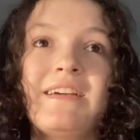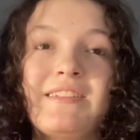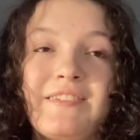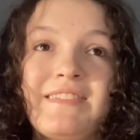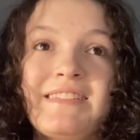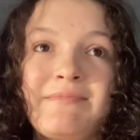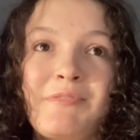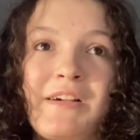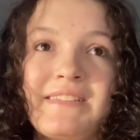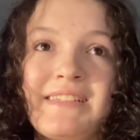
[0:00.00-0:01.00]
During this
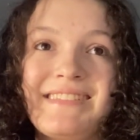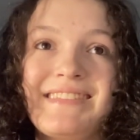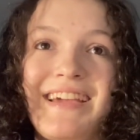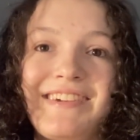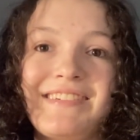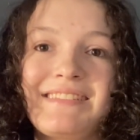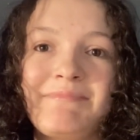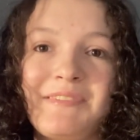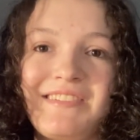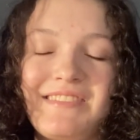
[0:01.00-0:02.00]
process, the air
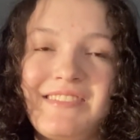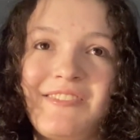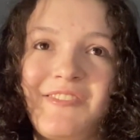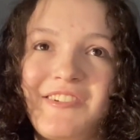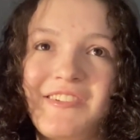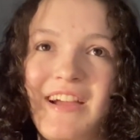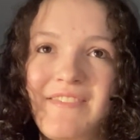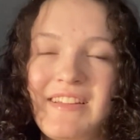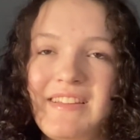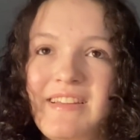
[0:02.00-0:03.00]
experiences an
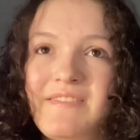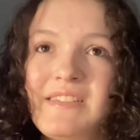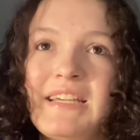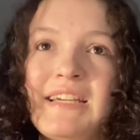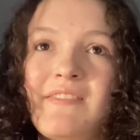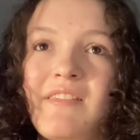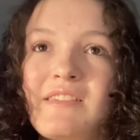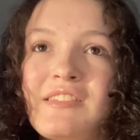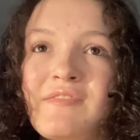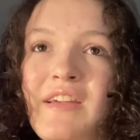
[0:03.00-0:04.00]
orographic lift, where
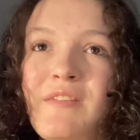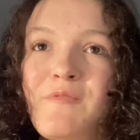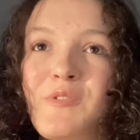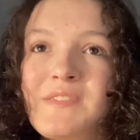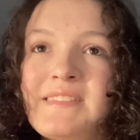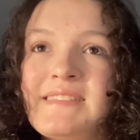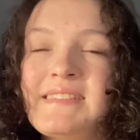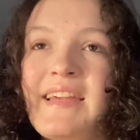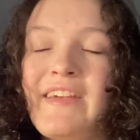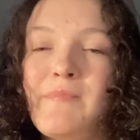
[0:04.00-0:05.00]
terrain forces
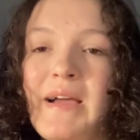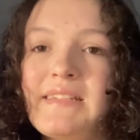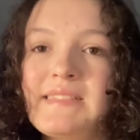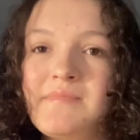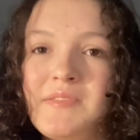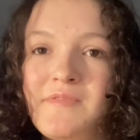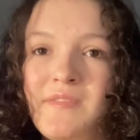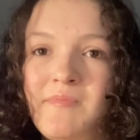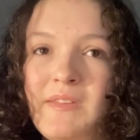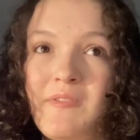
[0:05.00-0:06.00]
an air mass to move
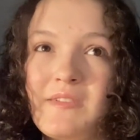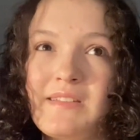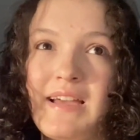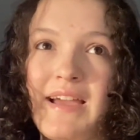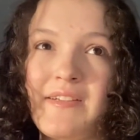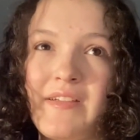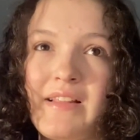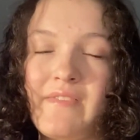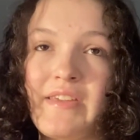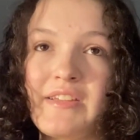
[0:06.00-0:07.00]
from lower to higher
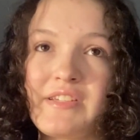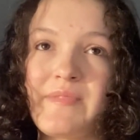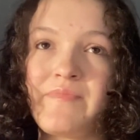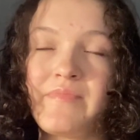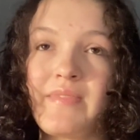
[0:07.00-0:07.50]
elevation.